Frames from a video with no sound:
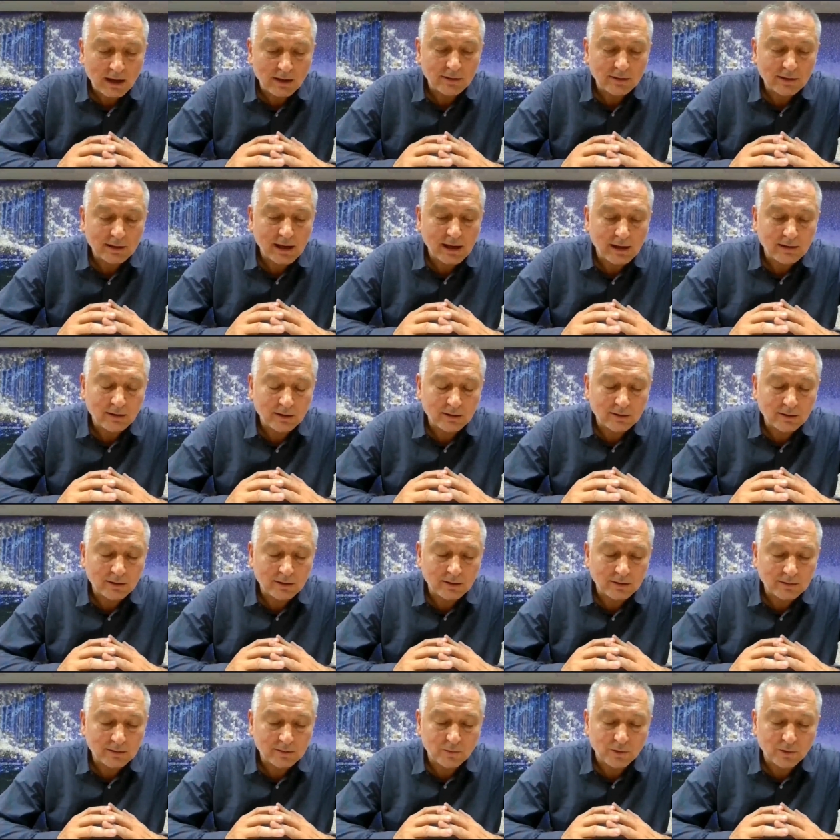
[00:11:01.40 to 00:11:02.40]
main
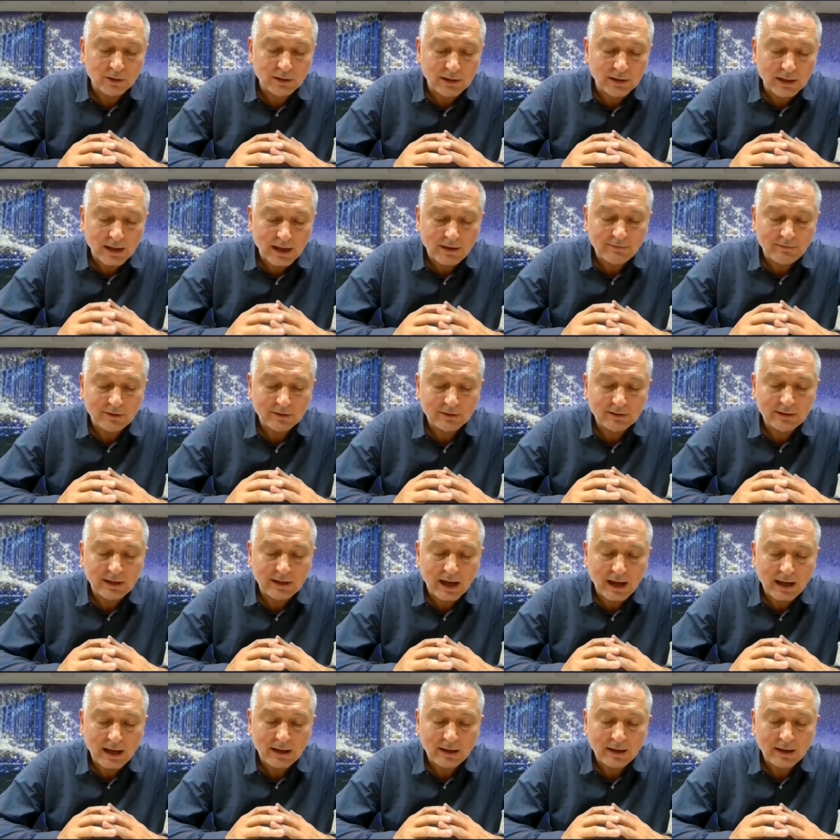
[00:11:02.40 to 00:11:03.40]
characters would never
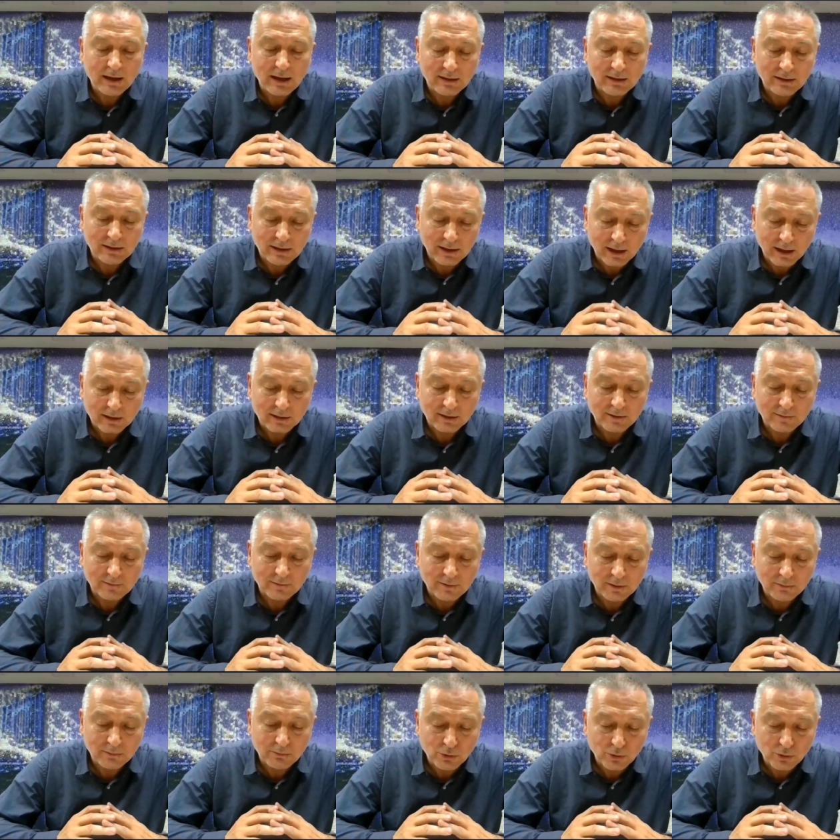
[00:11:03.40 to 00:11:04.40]
die at the end
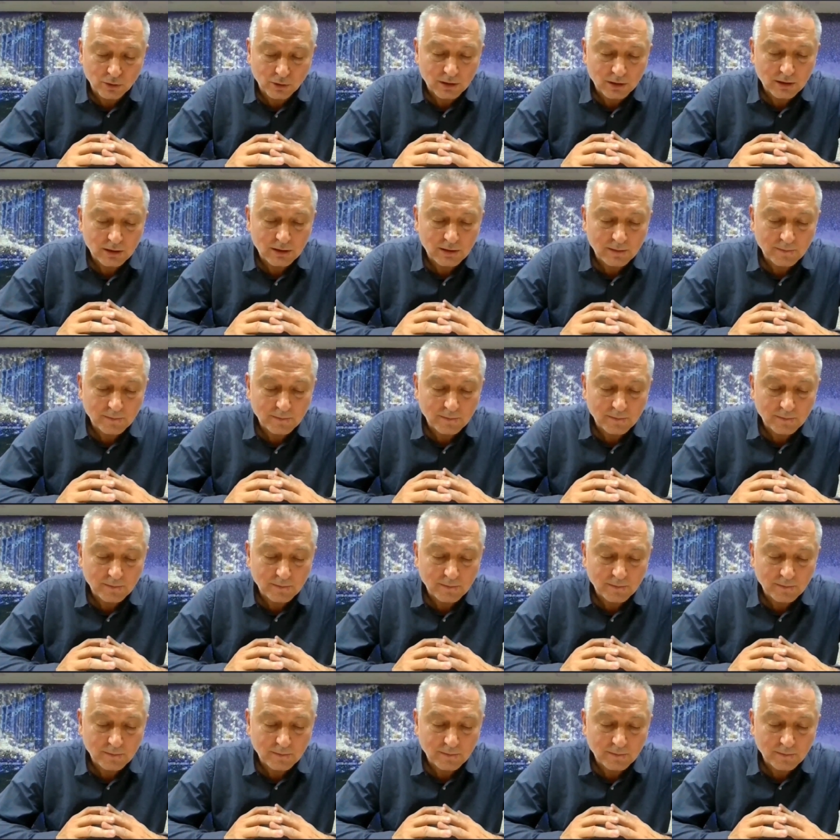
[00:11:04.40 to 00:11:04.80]
of the book.